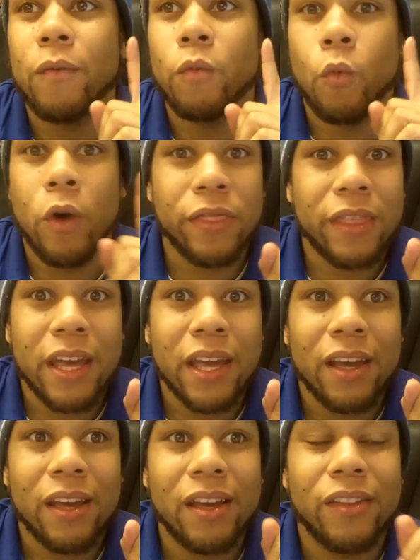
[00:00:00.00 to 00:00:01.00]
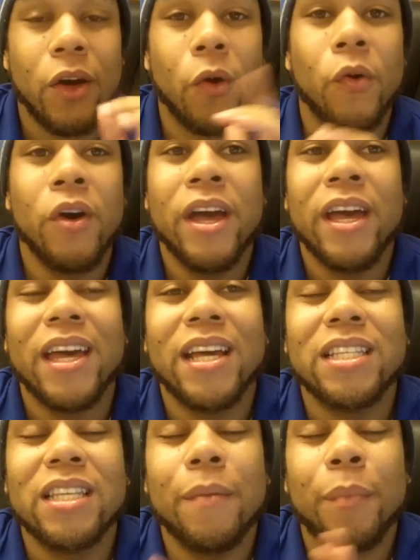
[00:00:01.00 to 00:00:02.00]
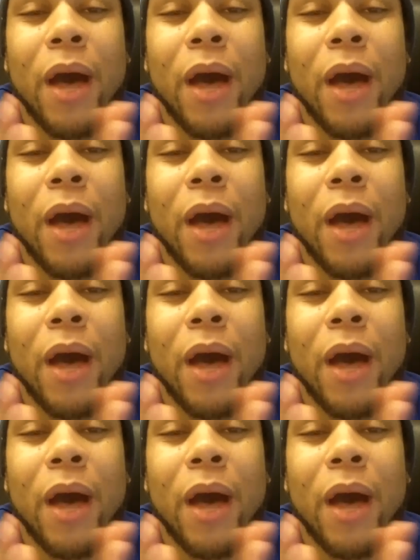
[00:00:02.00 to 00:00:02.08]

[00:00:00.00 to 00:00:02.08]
one thing though. Is it